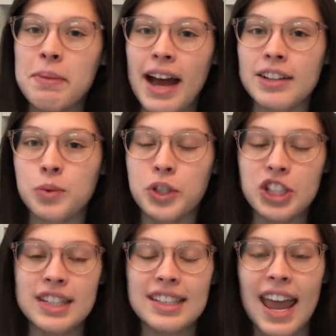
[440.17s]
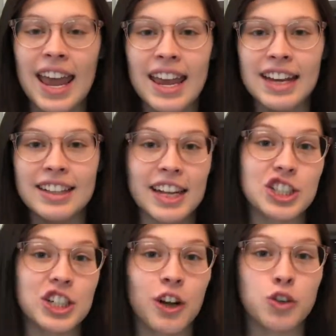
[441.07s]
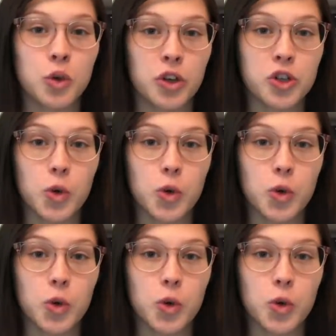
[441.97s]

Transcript: Maas, which is a collection of short